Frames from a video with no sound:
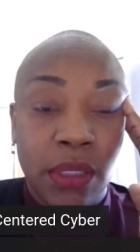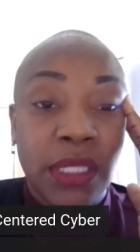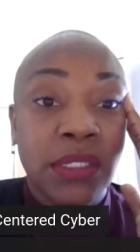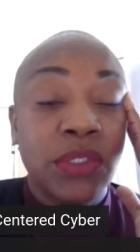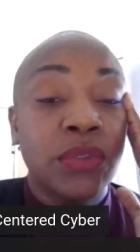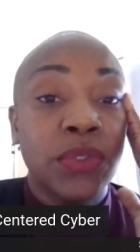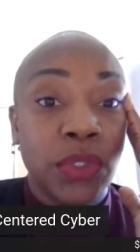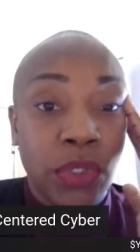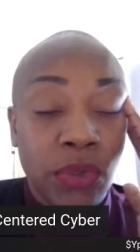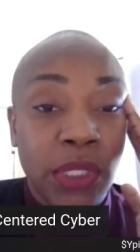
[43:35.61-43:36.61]
is to
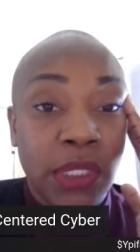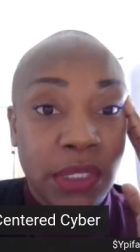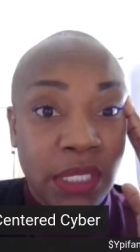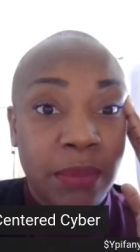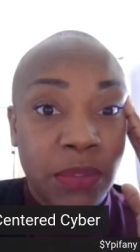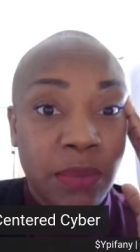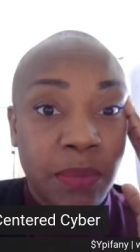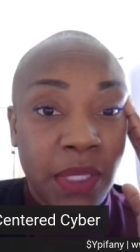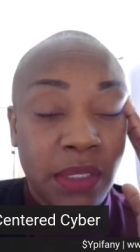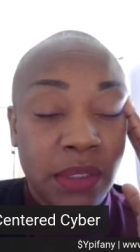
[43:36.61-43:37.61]
security in
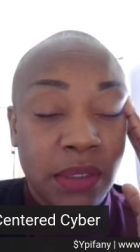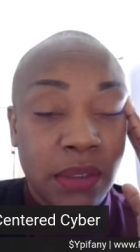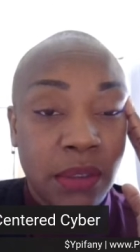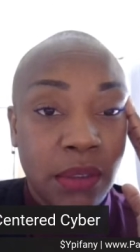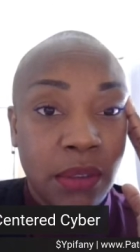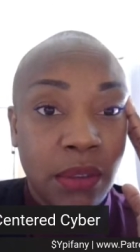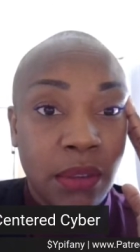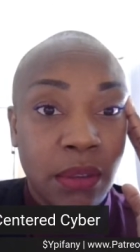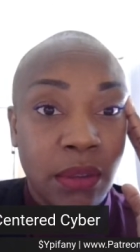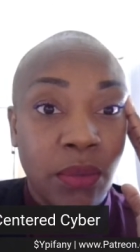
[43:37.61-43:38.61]
cyberspace
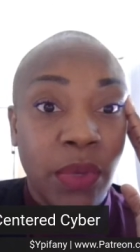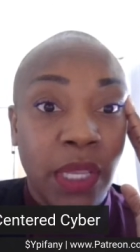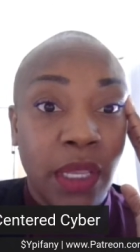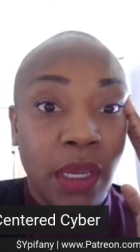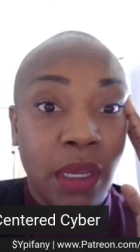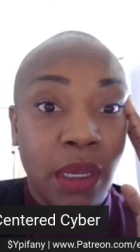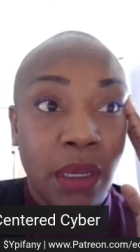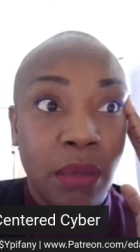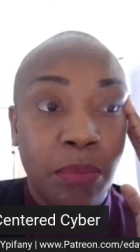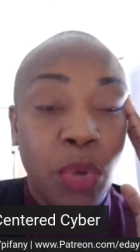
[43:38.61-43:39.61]
the way
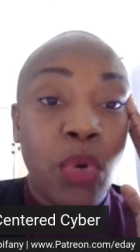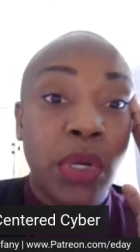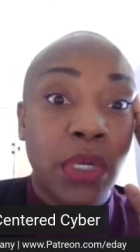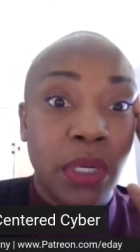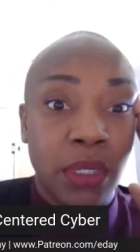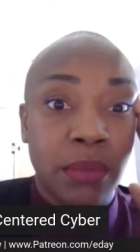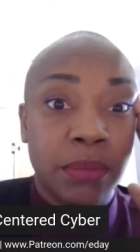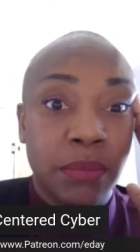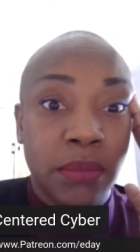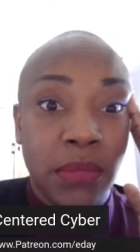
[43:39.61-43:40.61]
uh, Pornhub
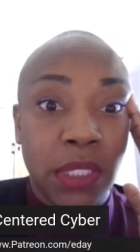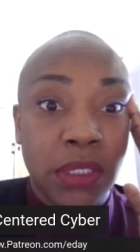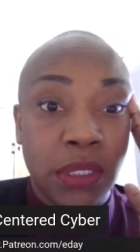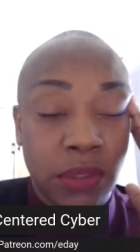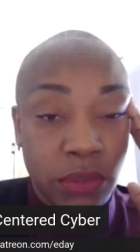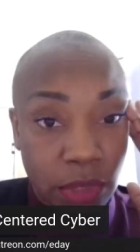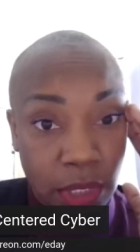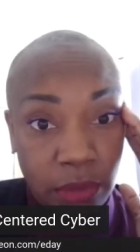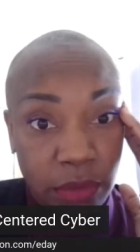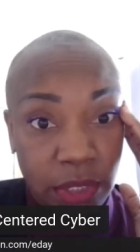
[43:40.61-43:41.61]
is to
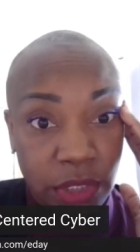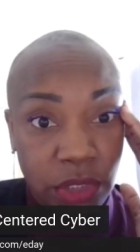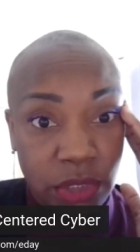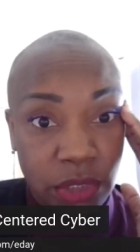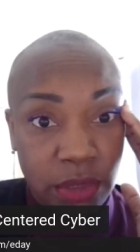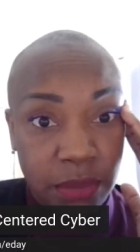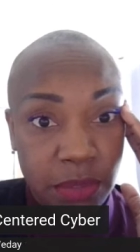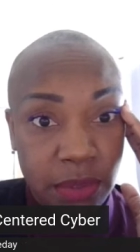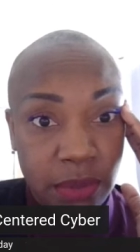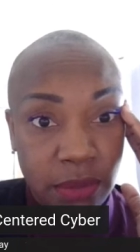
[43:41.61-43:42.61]
understanding
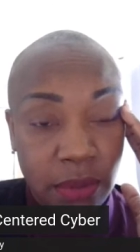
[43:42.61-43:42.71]
relationships.